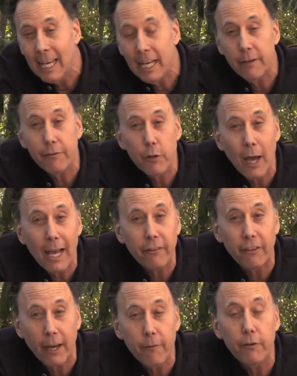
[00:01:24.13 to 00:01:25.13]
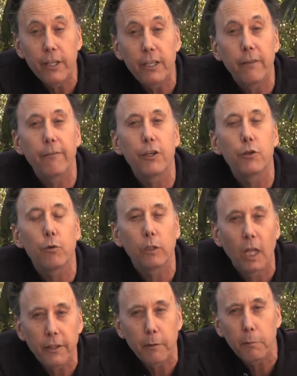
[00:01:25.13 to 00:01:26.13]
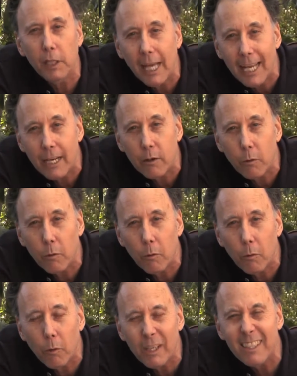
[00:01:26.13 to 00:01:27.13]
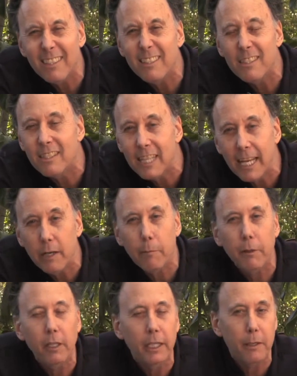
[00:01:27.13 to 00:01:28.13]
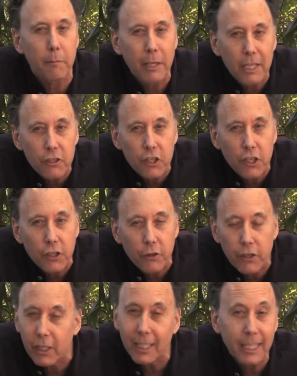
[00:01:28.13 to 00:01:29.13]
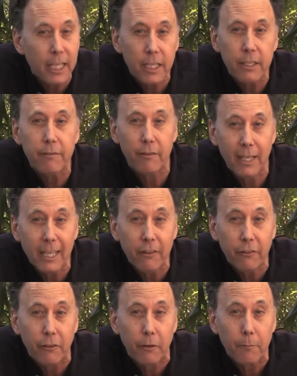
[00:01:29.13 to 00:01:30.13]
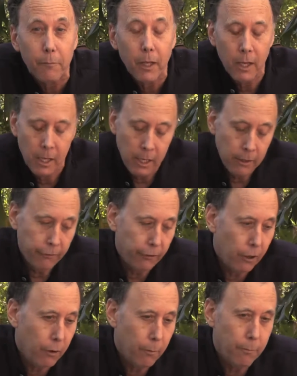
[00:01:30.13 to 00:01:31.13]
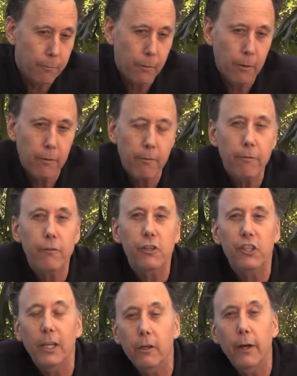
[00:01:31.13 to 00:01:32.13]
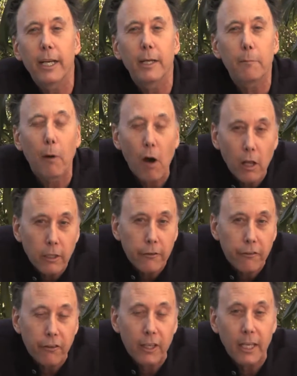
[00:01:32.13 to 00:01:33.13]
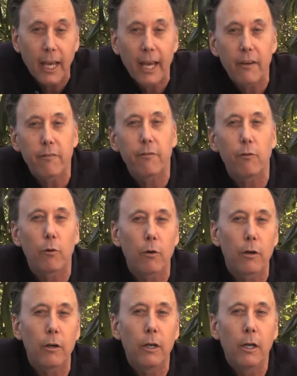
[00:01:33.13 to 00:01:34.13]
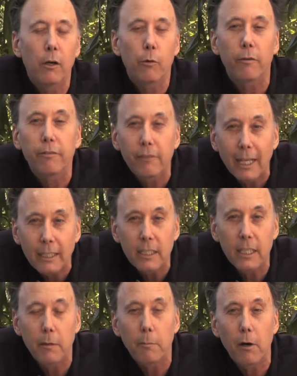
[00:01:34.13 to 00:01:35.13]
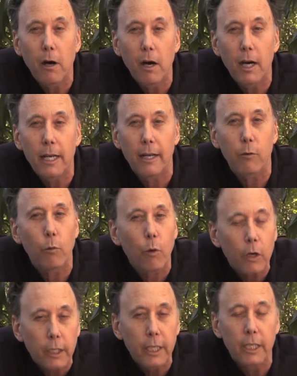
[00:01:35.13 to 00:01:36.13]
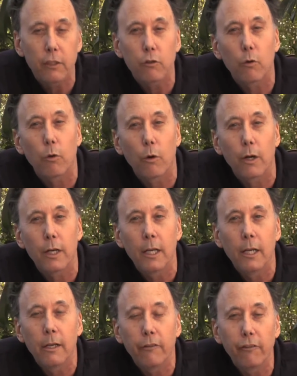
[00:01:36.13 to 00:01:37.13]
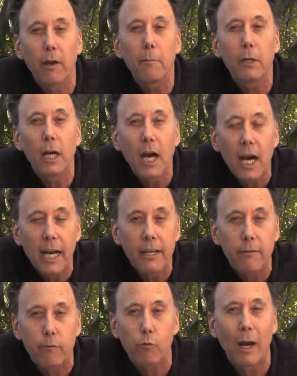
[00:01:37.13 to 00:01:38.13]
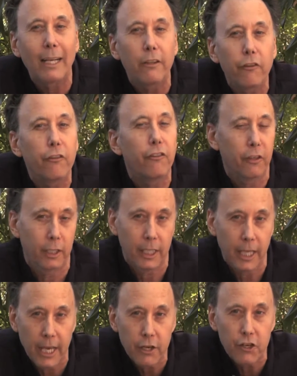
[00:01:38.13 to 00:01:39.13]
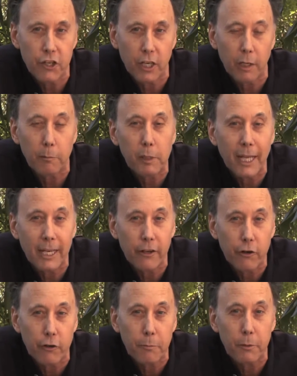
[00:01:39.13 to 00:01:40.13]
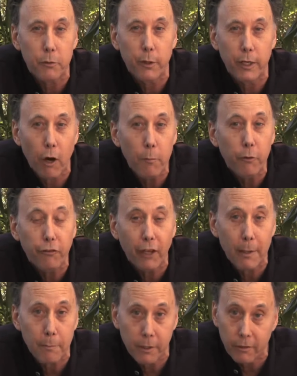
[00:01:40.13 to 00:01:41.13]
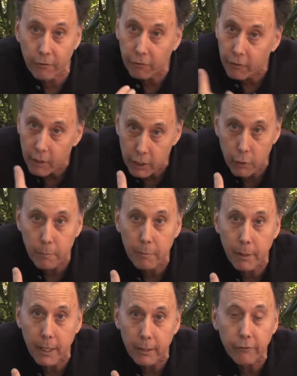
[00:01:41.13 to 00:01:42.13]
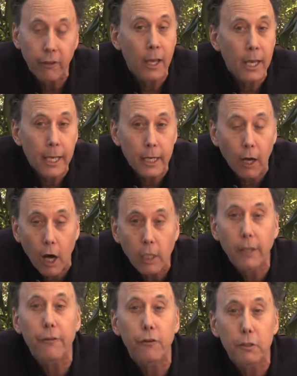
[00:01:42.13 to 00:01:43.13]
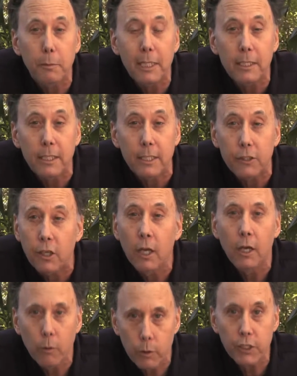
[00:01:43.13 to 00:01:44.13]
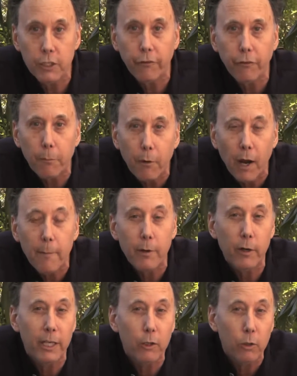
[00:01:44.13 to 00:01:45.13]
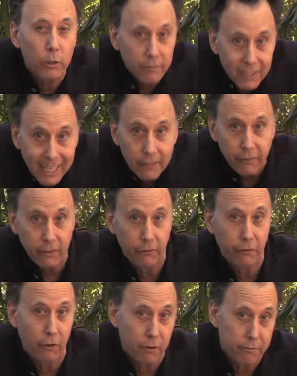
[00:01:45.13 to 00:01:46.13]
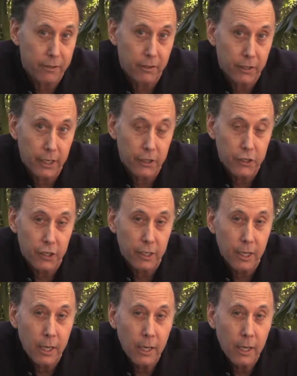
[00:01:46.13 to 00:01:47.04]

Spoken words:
And if you ask every individual on the planet, what does sustainability mean to you, you're going to get a different answer. So for generating policy and for reflecting upon and working toward some kind of reconciliation on planet Earth between Homo sapiens, human beings, and all other species, which is the primary goal of Dancing Star Foundation,